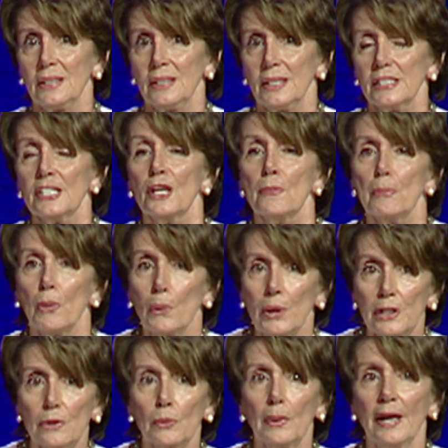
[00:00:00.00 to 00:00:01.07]
And an
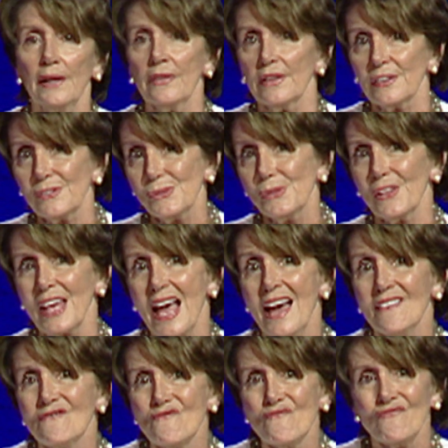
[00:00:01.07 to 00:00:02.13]
important way to do
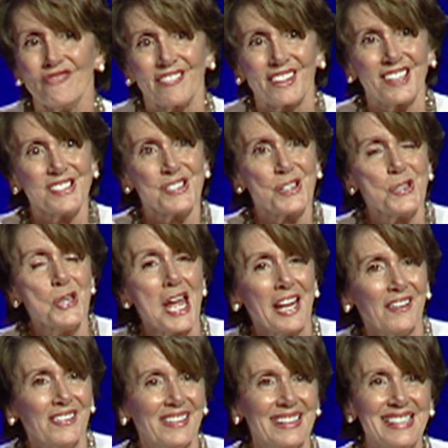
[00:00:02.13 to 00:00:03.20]
that is to
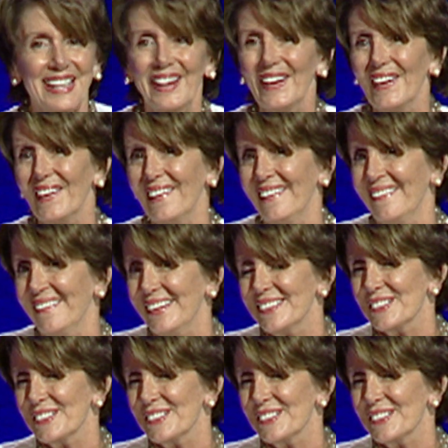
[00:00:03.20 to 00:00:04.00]
take the dare,